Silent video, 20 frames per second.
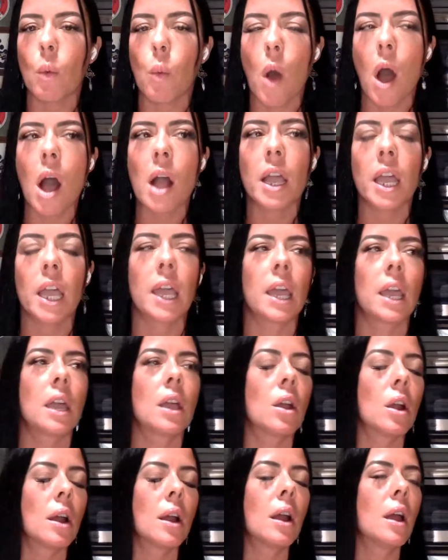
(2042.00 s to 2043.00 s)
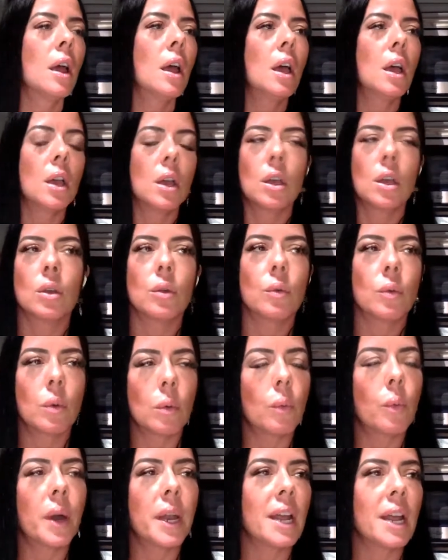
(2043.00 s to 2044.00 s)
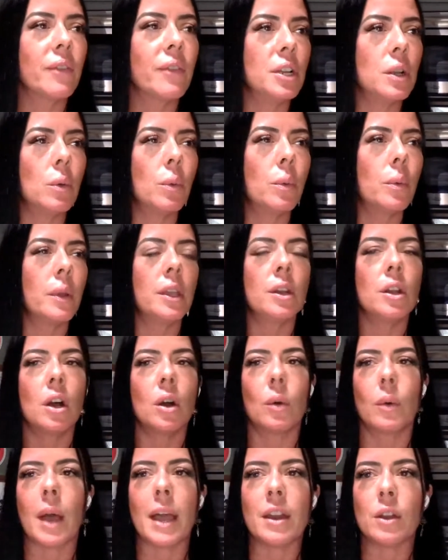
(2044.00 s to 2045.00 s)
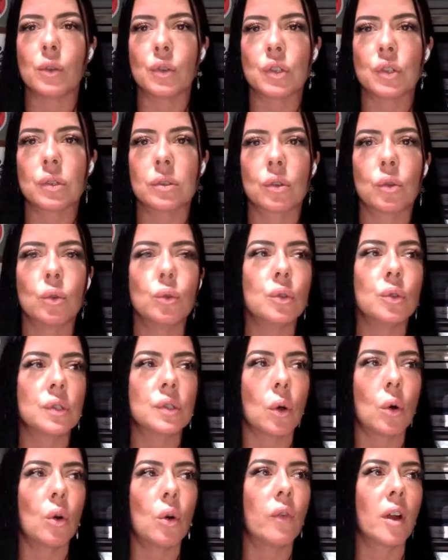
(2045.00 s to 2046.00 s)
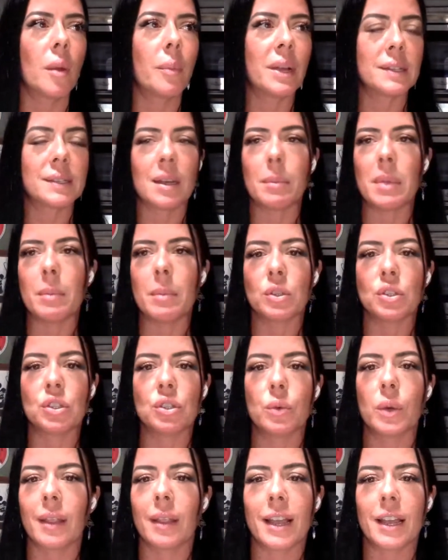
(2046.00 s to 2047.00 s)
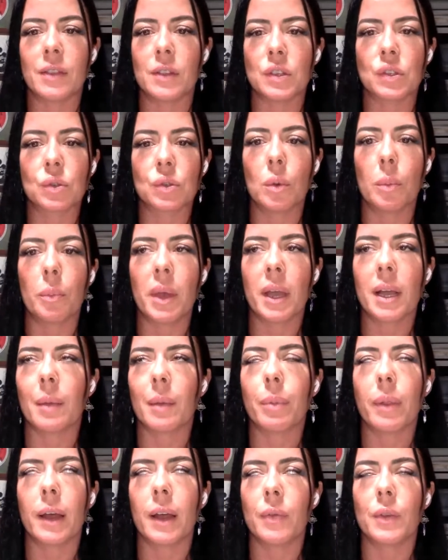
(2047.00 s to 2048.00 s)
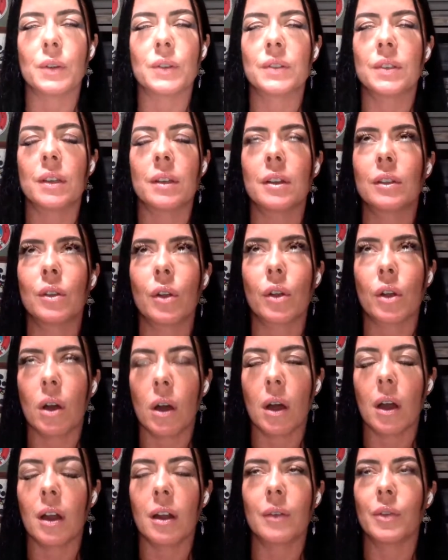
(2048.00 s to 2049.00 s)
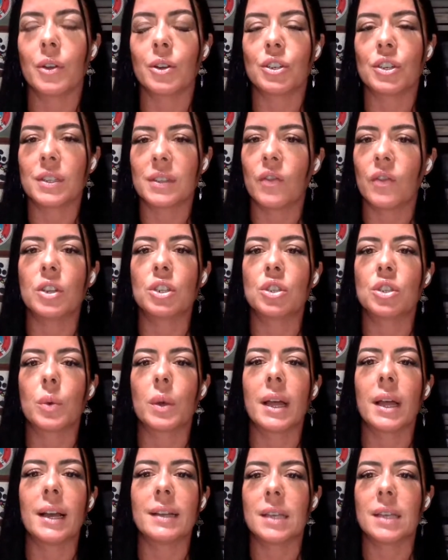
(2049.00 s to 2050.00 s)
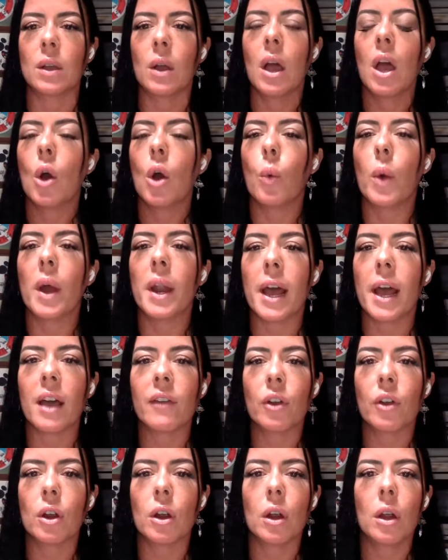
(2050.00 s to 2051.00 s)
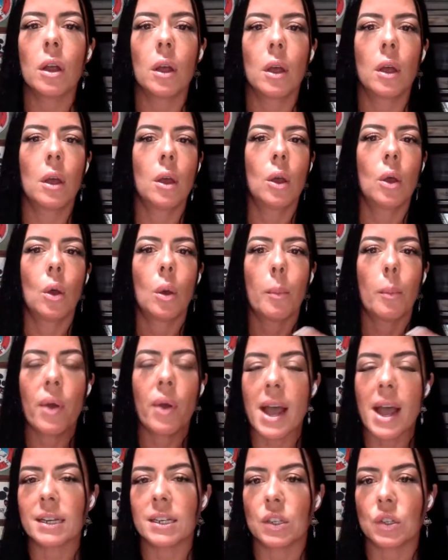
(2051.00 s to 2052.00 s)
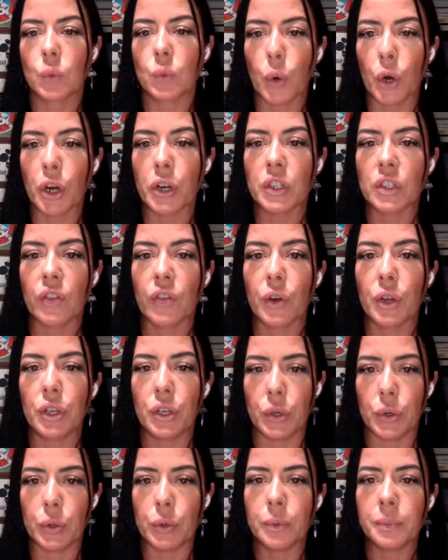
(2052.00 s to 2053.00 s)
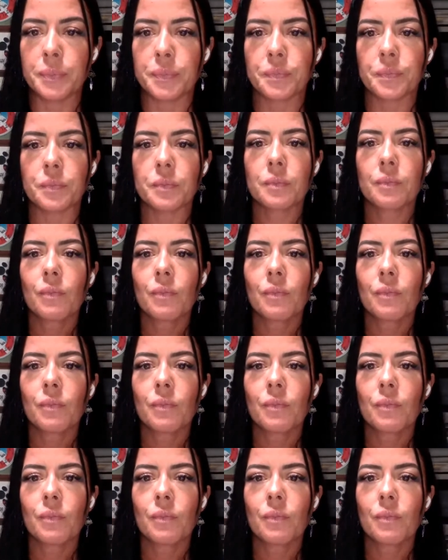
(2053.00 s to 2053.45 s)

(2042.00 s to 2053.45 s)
they're walking or whatever. I know school's over, but some people do it like in the school pickup line. They're sitting in their car and they're just visualizing. Whatever practice works for you,